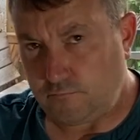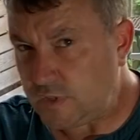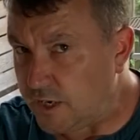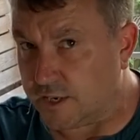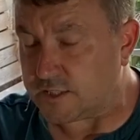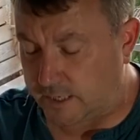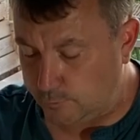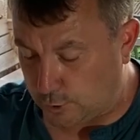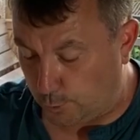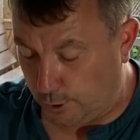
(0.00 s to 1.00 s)
and it seems
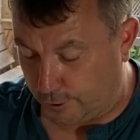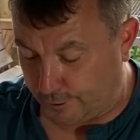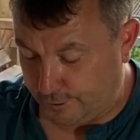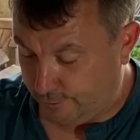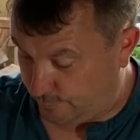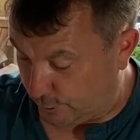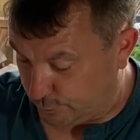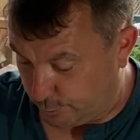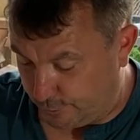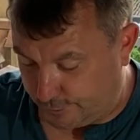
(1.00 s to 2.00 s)
to work, touch
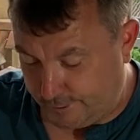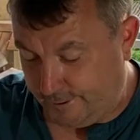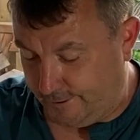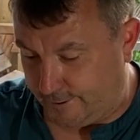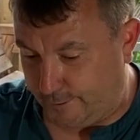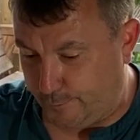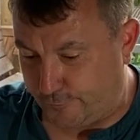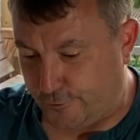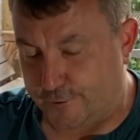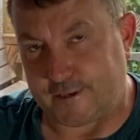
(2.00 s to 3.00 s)
wood. I've
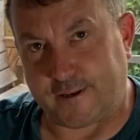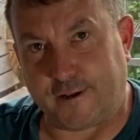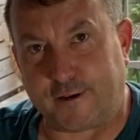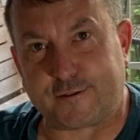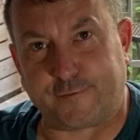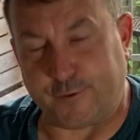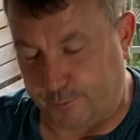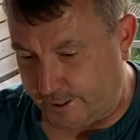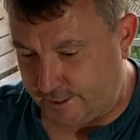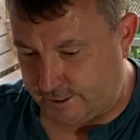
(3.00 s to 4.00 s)
tried it the last few
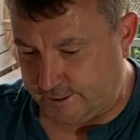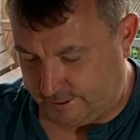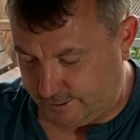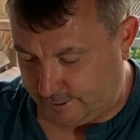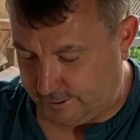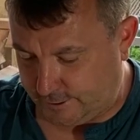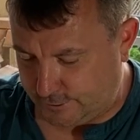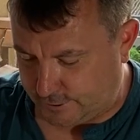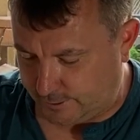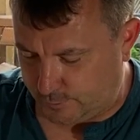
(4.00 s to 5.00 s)
weeks and it does
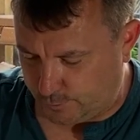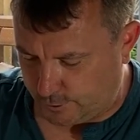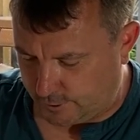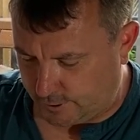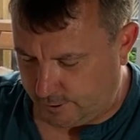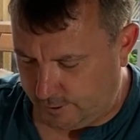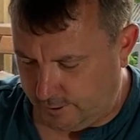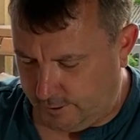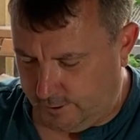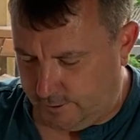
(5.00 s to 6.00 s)
seem to work.
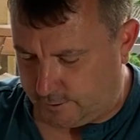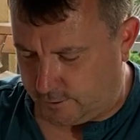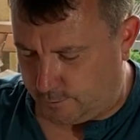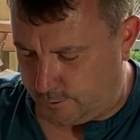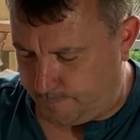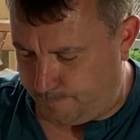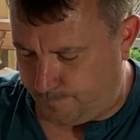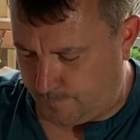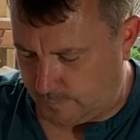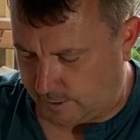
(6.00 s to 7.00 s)
So
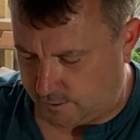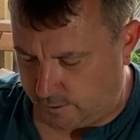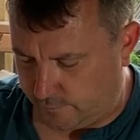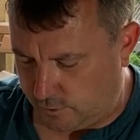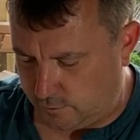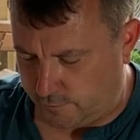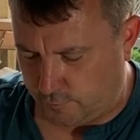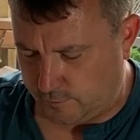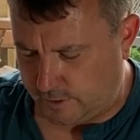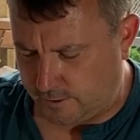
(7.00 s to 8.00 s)
that's another use
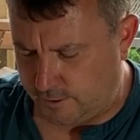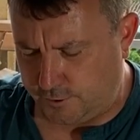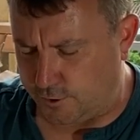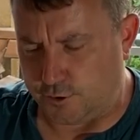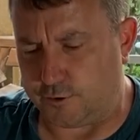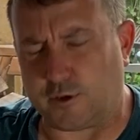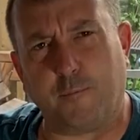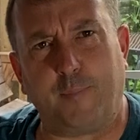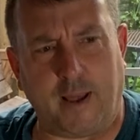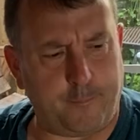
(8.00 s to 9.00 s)
for it, and you can use it on
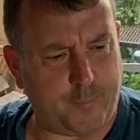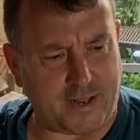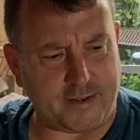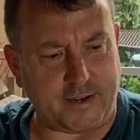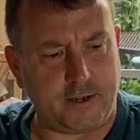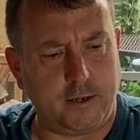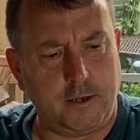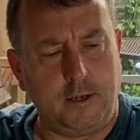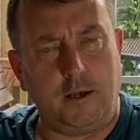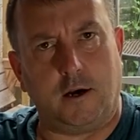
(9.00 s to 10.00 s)
pet bedding
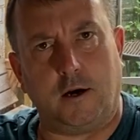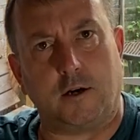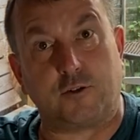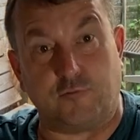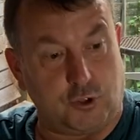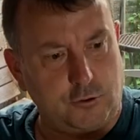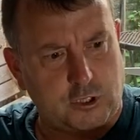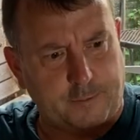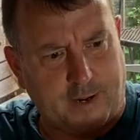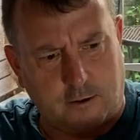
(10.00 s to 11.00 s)
to reduce
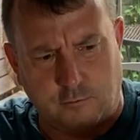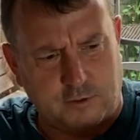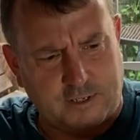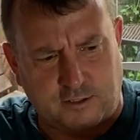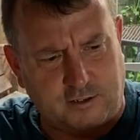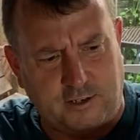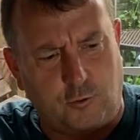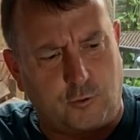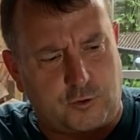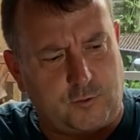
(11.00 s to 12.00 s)
smells. It's
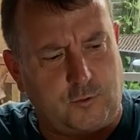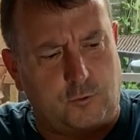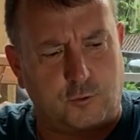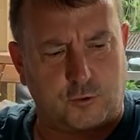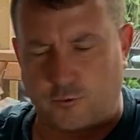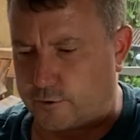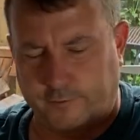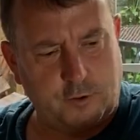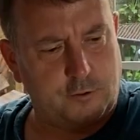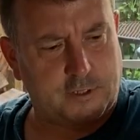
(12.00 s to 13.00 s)
all sorts of
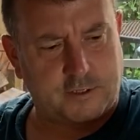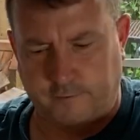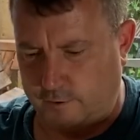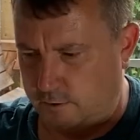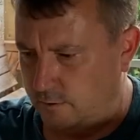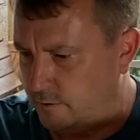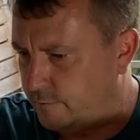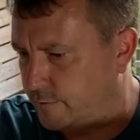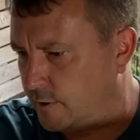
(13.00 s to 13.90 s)
uses for the